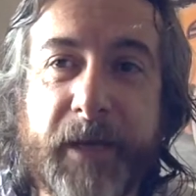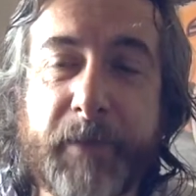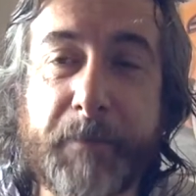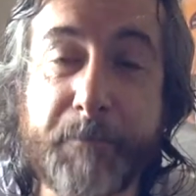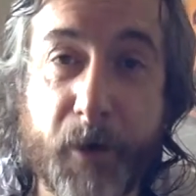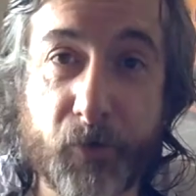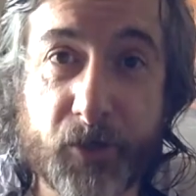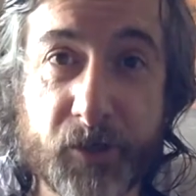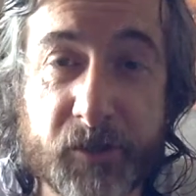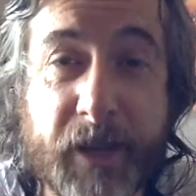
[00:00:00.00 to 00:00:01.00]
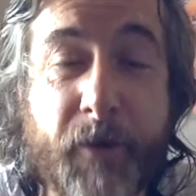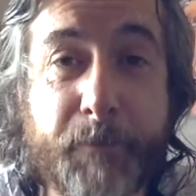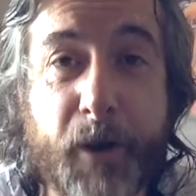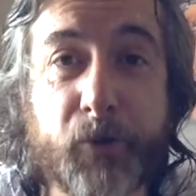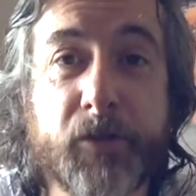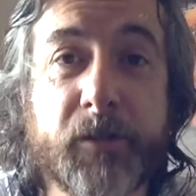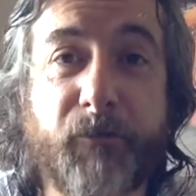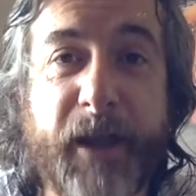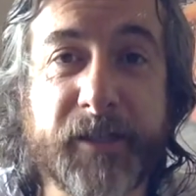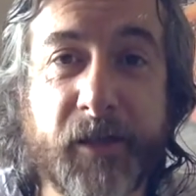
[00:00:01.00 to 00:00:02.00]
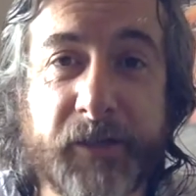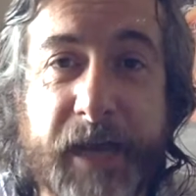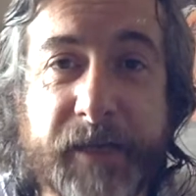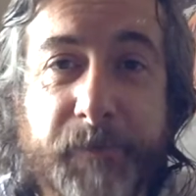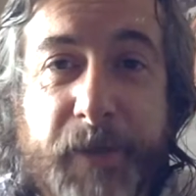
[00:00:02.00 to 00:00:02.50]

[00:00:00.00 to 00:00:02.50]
emotions and how emotions affect our day.